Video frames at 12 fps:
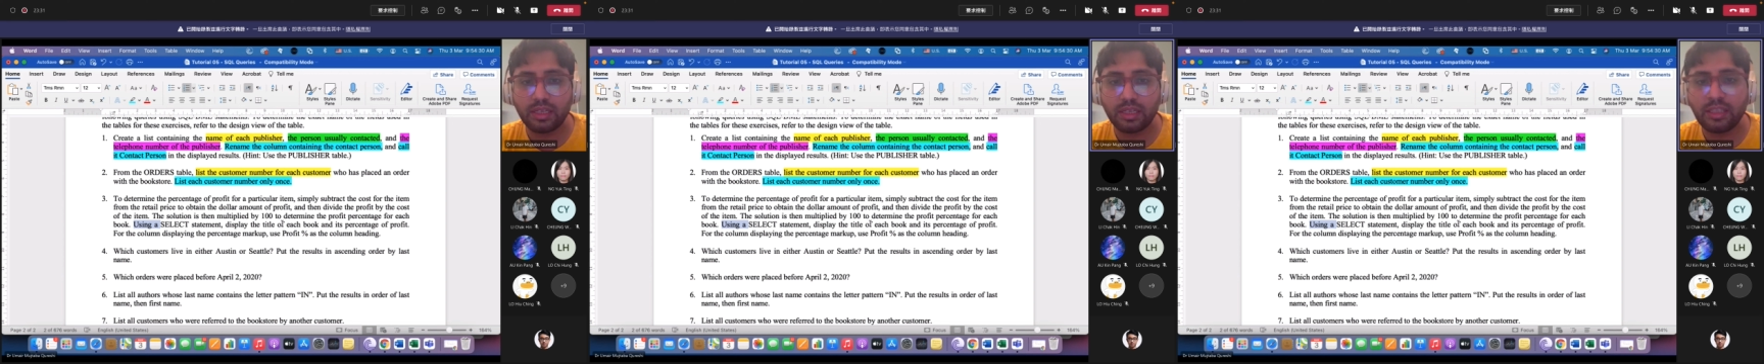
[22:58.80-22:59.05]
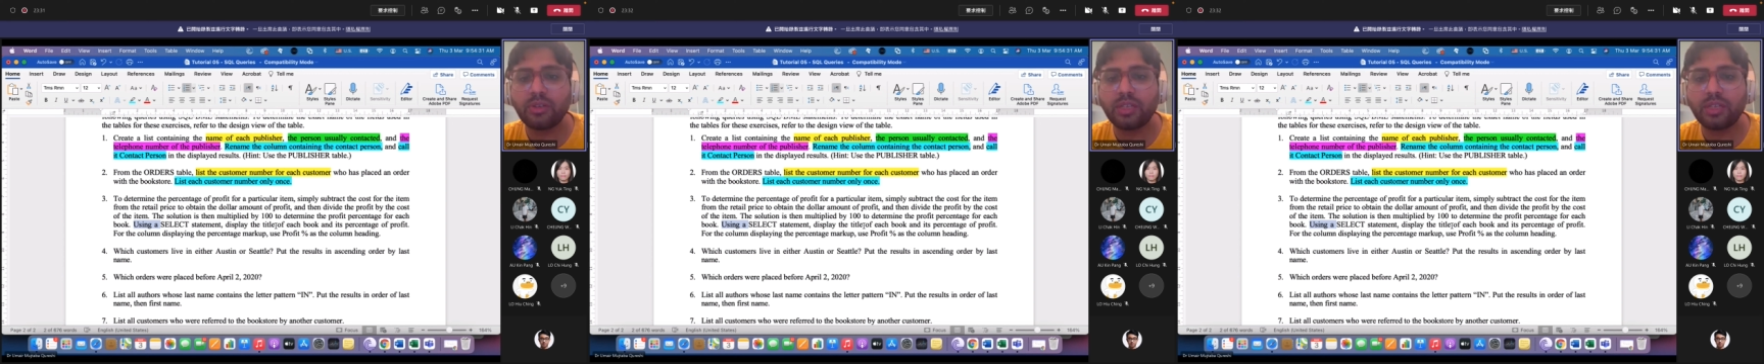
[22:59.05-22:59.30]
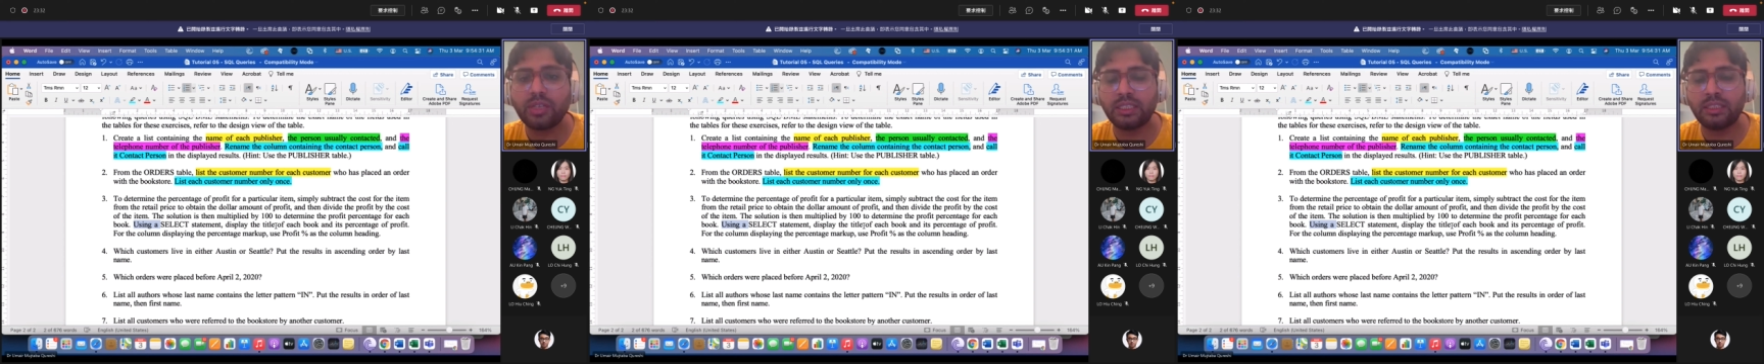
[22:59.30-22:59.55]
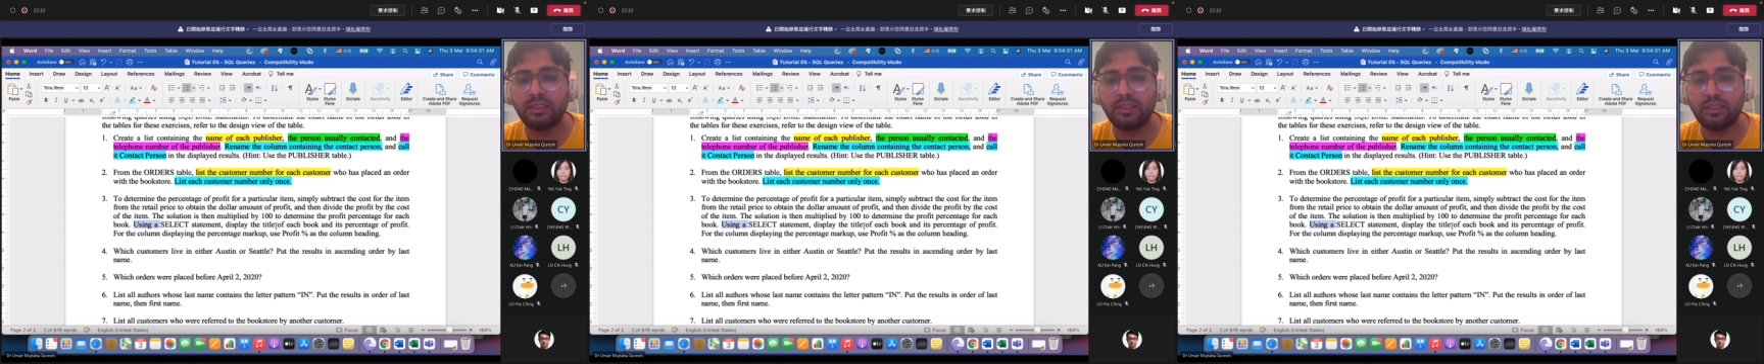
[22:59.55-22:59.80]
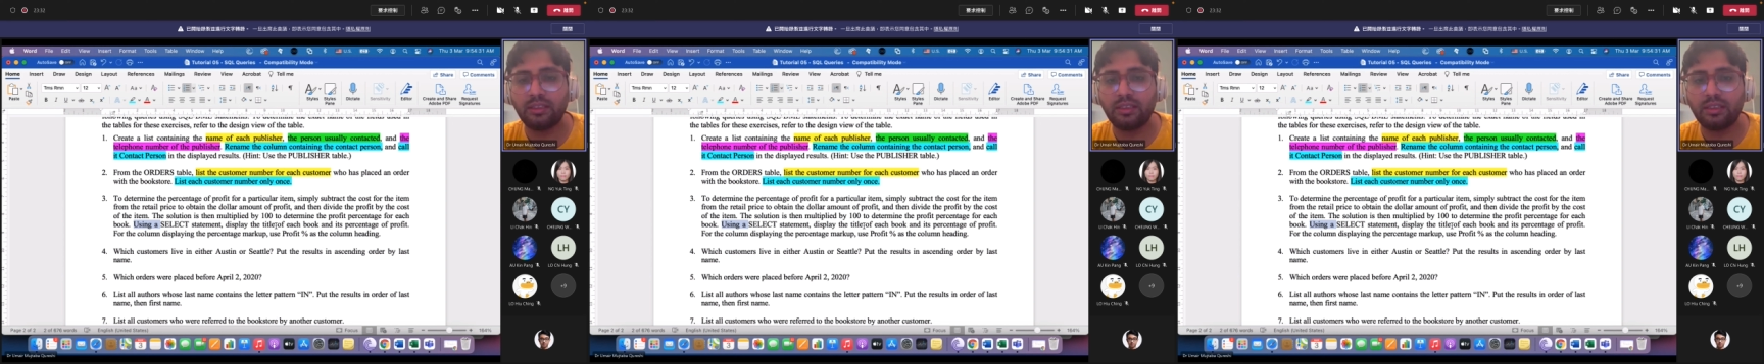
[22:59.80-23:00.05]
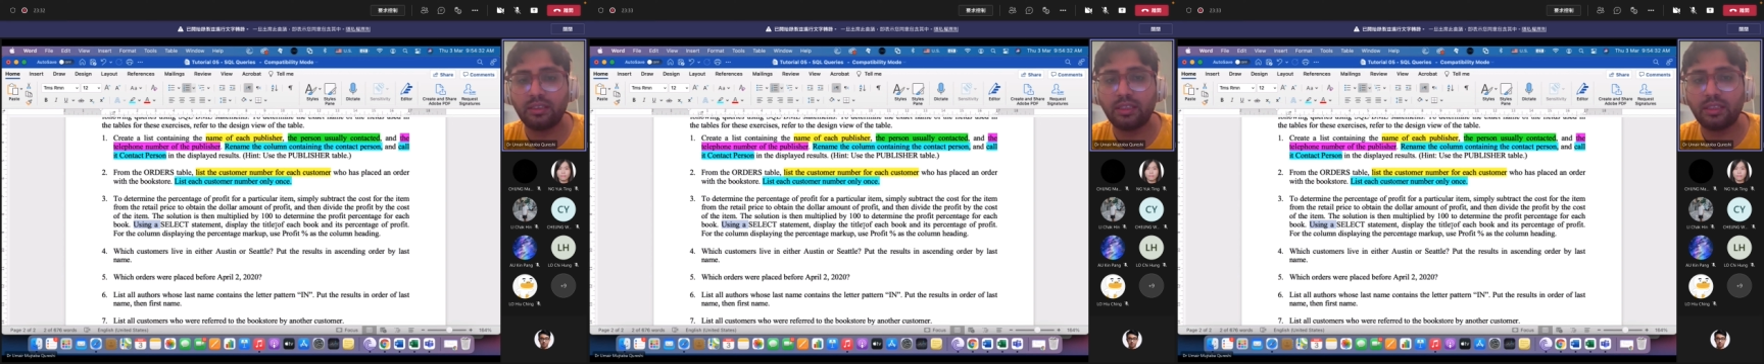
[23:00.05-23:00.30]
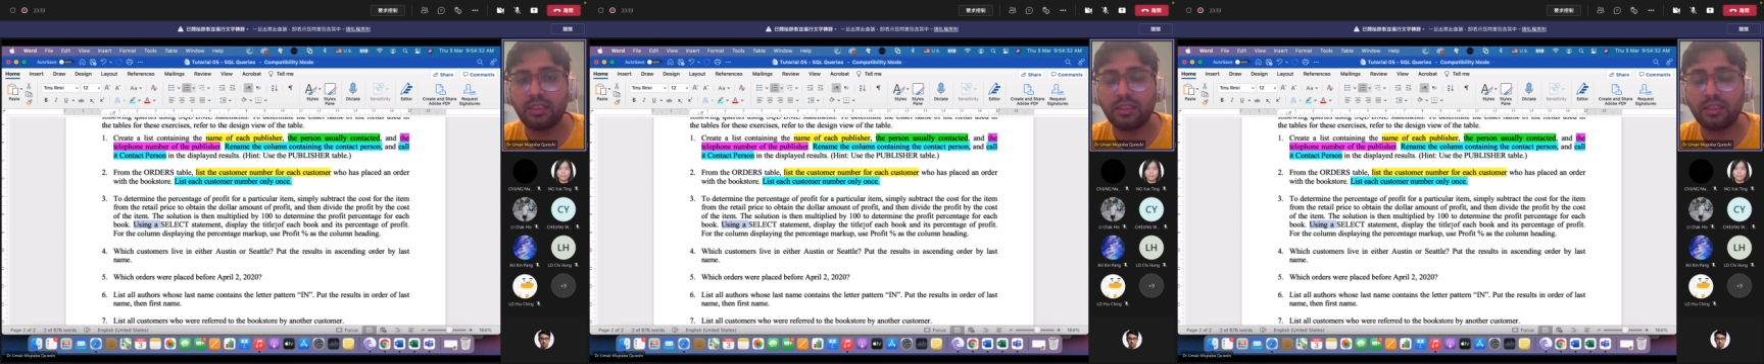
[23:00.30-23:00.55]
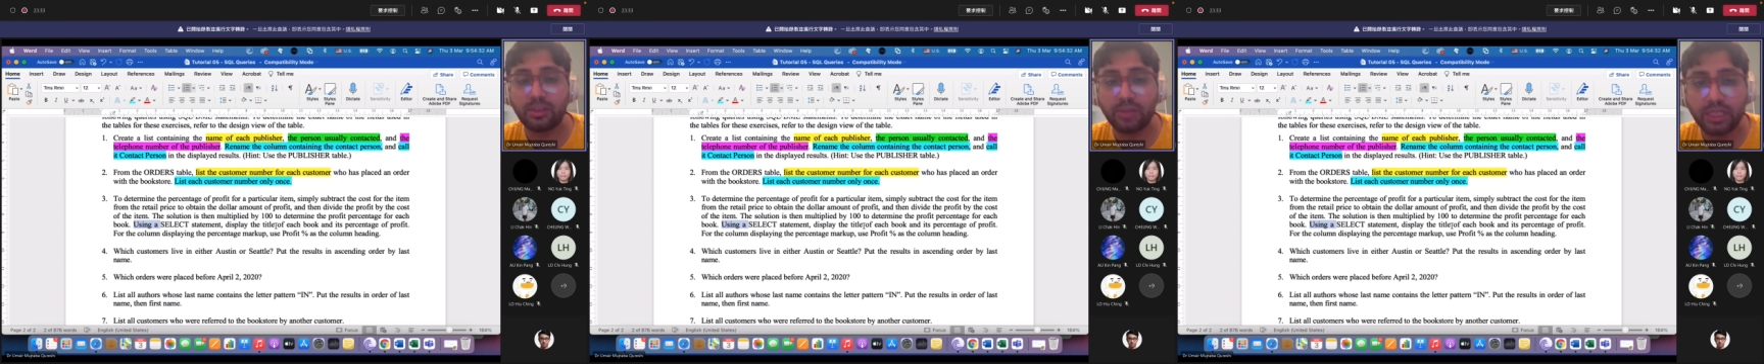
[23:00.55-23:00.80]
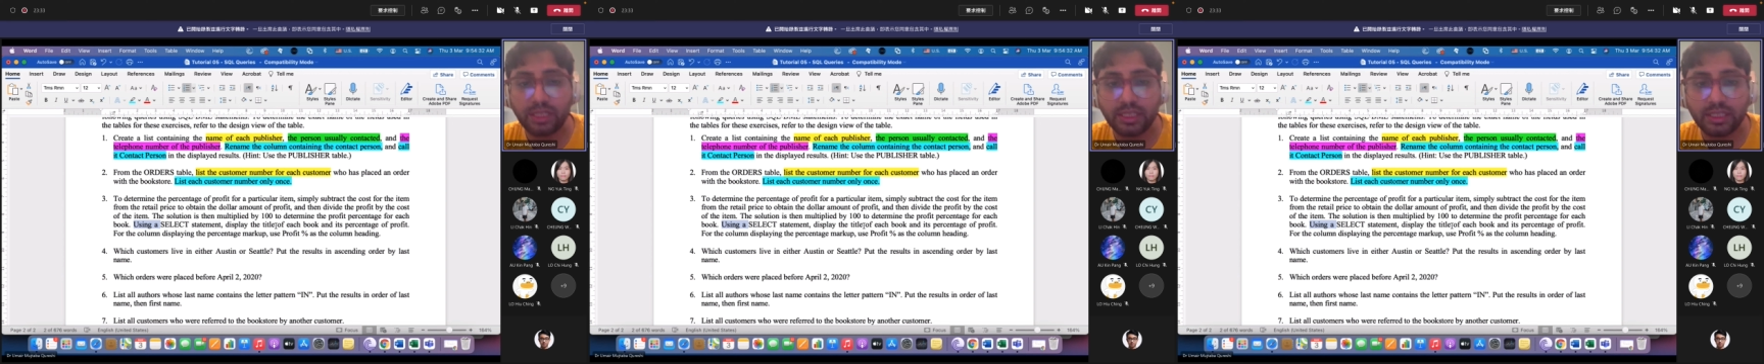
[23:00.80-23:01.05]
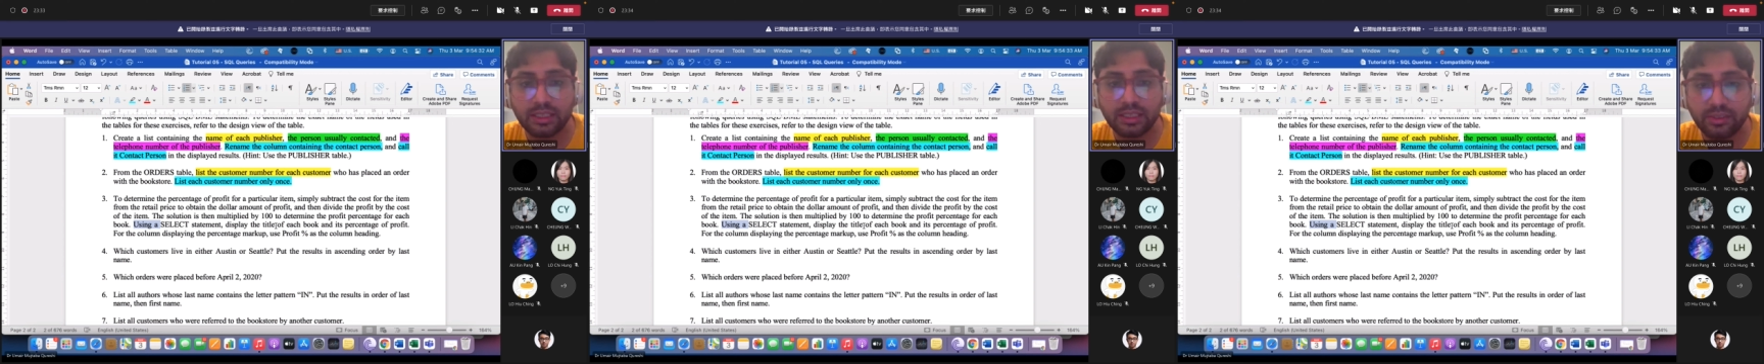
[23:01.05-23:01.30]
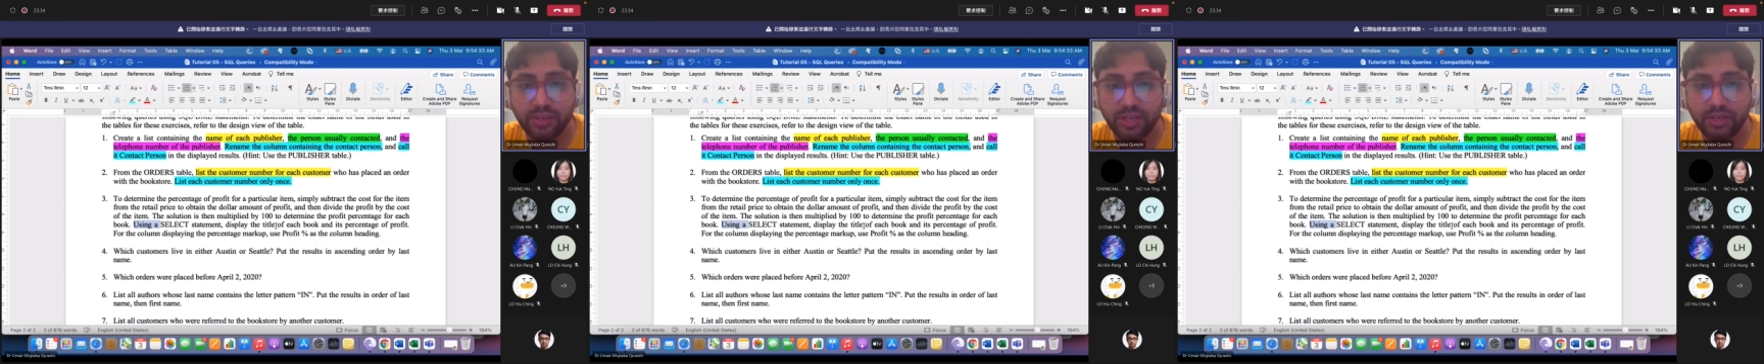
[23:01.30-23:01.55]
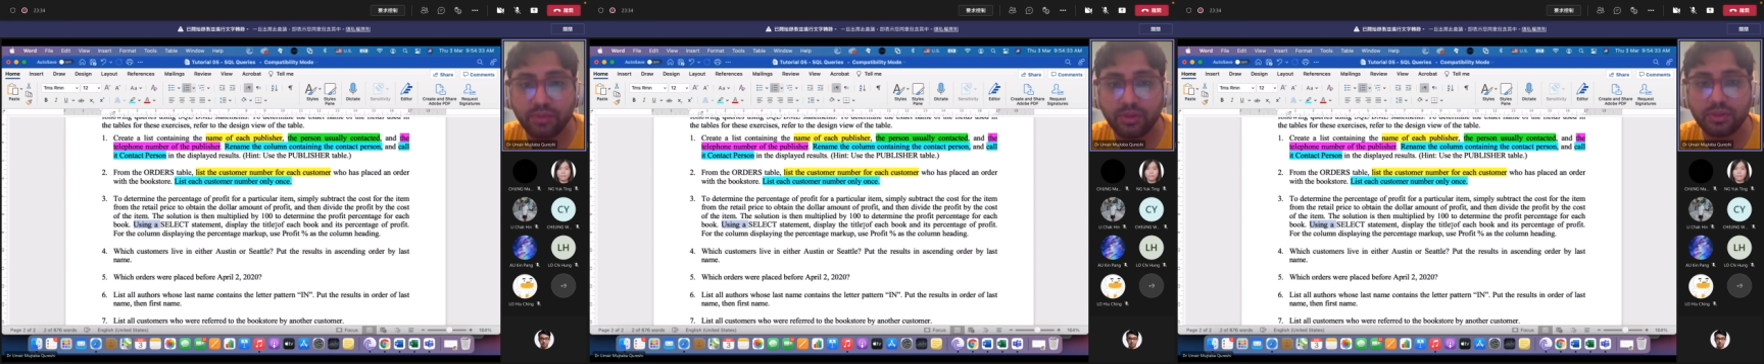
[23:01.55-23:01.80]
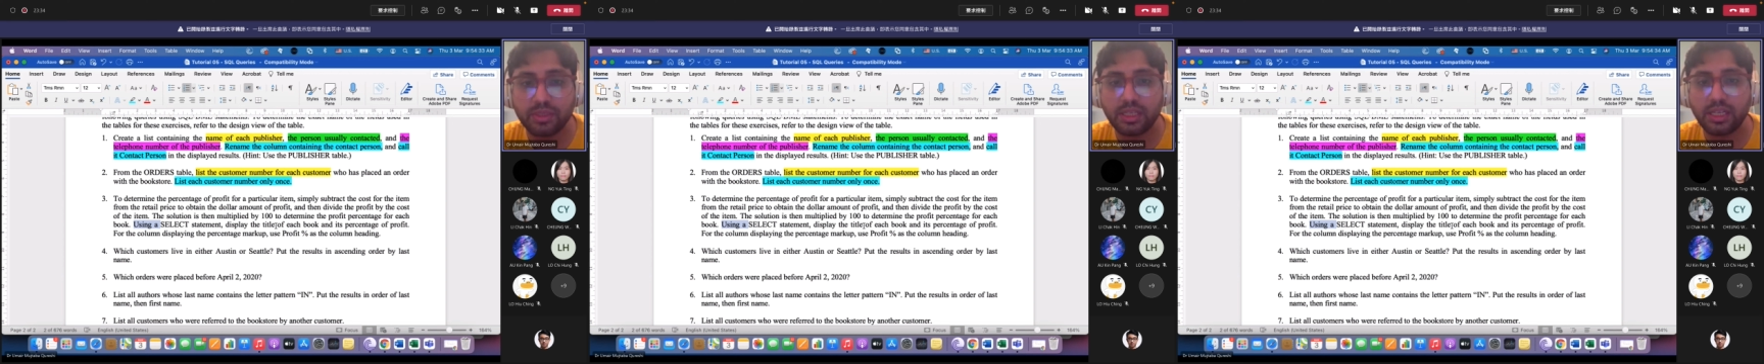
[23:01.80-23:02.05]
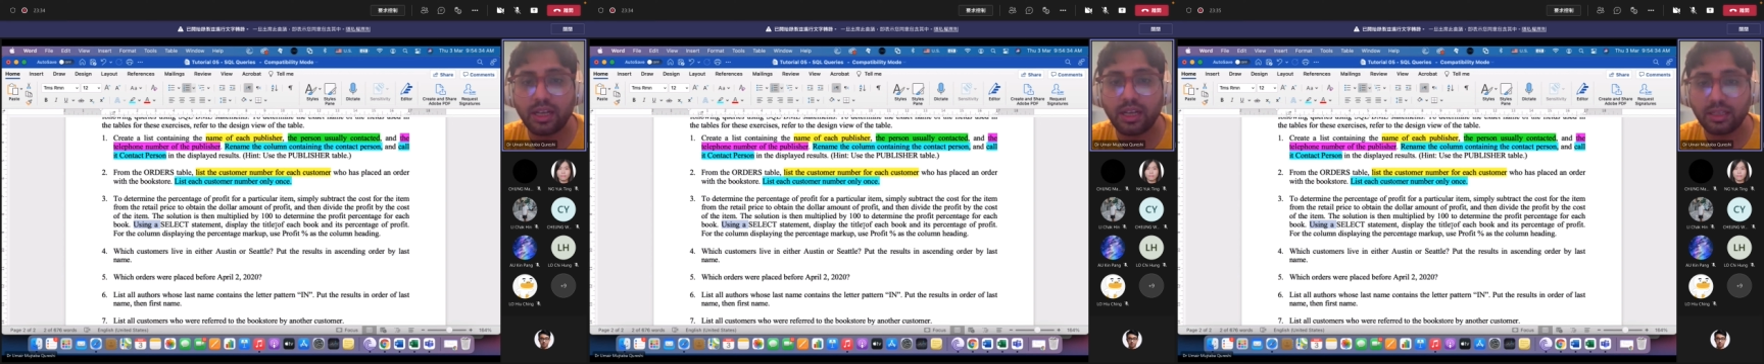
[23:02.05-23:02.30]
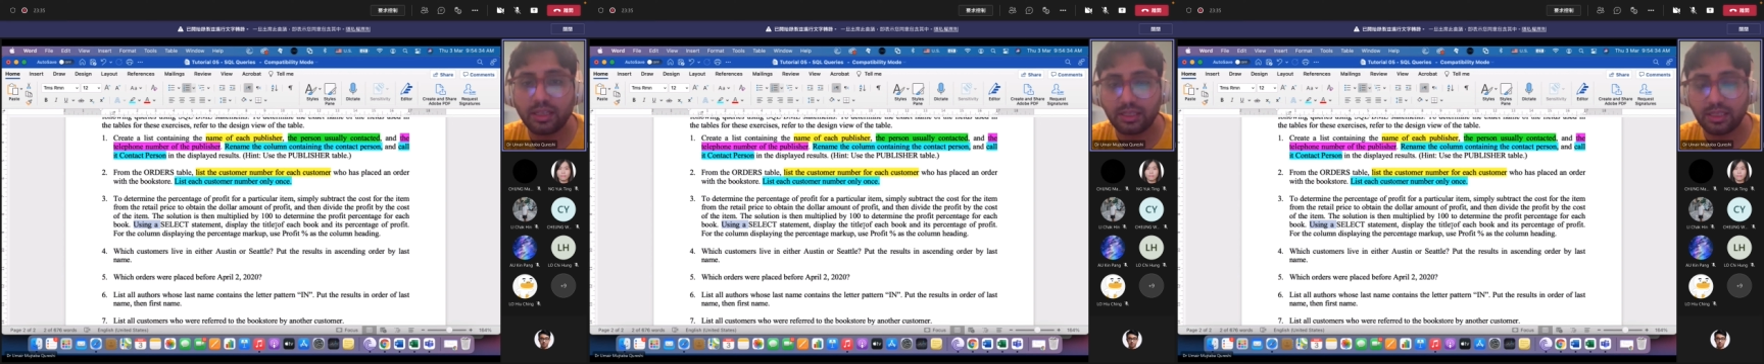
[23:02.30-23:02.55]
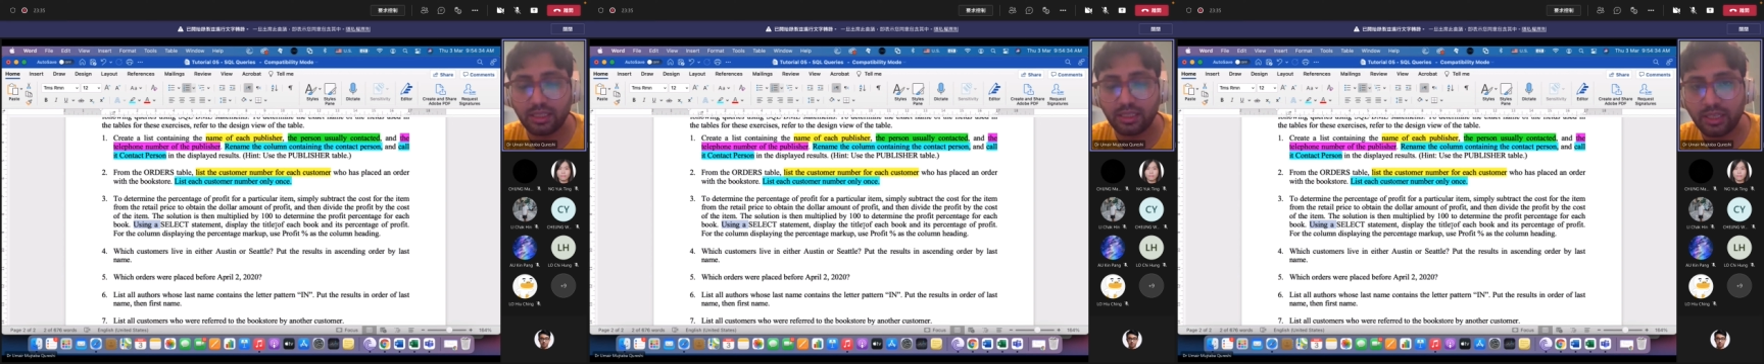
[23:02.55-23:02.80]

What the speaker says: in this question, the question is straightforwardly